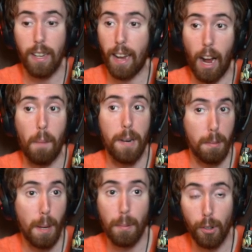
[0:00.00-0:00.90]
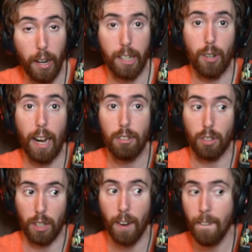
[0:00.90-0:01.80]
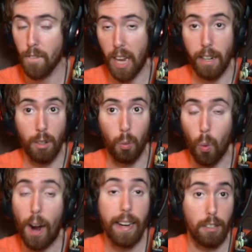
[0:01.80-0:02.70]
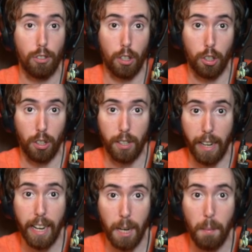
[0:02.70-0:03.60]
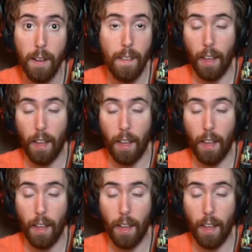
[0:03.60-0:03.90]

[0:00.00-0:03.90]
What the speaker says: how many people like Classic and why it's such a good game.